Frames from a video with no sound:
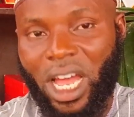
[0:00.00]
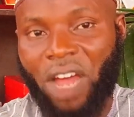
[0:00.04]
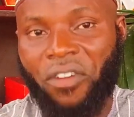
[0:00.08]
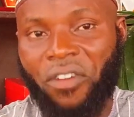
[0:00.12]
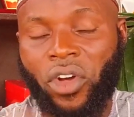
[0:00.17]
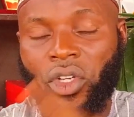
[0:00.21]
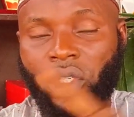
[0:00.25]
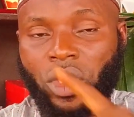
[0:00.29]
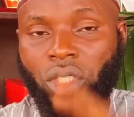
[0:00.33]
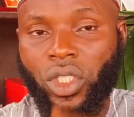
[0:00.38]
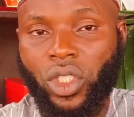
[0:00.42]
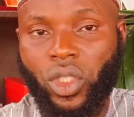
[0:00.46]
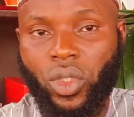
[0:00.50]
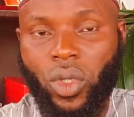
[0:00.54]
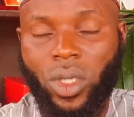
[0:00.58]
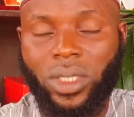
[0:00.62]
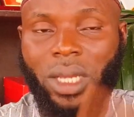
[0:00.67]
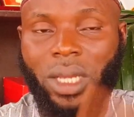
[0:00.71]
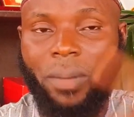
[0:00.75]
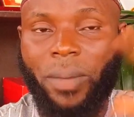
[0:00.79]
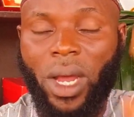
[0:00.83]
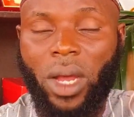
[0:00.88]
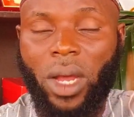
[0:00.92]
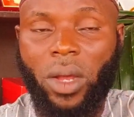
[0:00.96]
I've already discussed
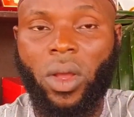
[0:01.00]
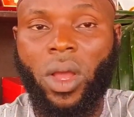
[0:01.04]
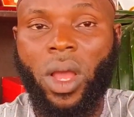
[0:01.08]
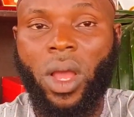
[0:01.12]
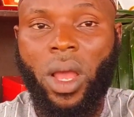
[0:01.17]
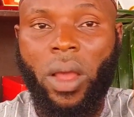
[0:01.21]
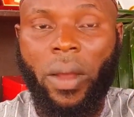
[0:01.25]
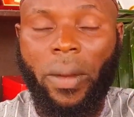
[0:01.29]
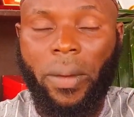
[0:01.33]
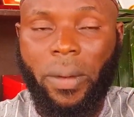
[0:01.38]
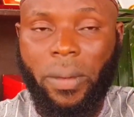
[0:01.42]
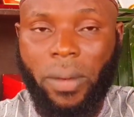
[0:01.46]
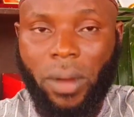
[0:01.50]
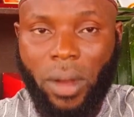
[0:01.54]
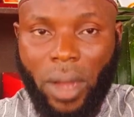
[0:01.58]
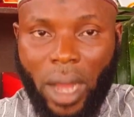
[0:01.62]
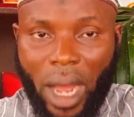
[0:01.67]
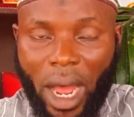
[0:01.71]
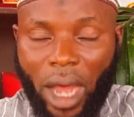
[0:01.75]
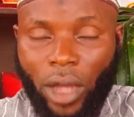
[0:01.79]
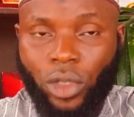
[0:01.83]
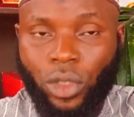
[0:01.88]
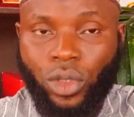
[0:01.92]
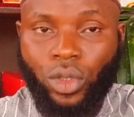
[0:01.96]
about
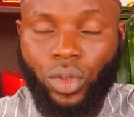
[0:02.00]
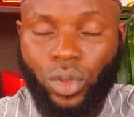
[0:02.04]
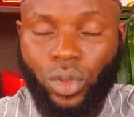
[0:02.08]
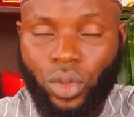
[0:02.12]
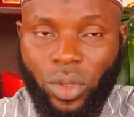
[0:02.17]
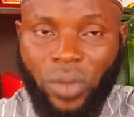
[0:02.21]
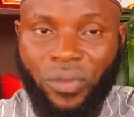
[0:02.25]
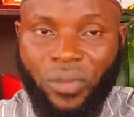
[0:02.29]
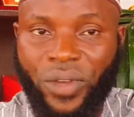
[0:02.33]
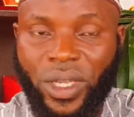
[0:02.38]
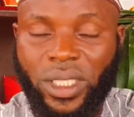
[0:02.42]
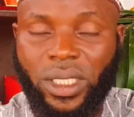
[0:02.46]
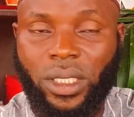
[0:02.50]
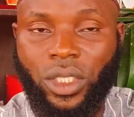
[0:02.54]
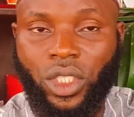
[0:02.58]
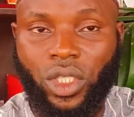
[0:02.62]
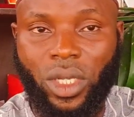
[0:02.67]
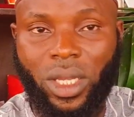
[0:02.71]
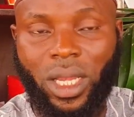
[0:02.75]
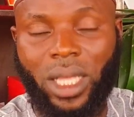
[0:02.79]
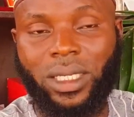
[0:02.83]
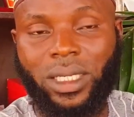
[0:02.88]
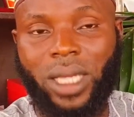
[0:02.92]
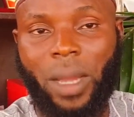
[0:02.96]
how to invest in
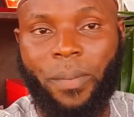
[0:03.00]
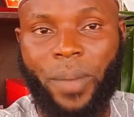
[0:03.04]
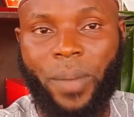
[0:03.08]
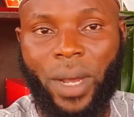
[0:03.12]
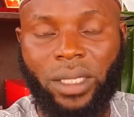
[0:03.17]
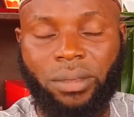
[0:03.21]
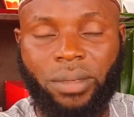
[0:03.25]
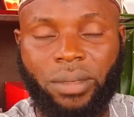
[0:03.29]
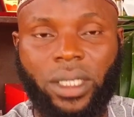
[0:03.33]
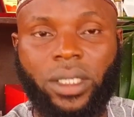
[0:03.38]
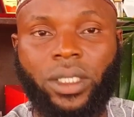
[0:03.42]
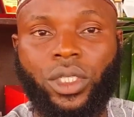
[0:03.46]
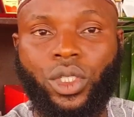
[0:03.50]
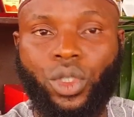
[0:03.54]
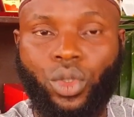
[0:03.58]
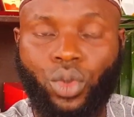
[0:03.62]
short let apartment.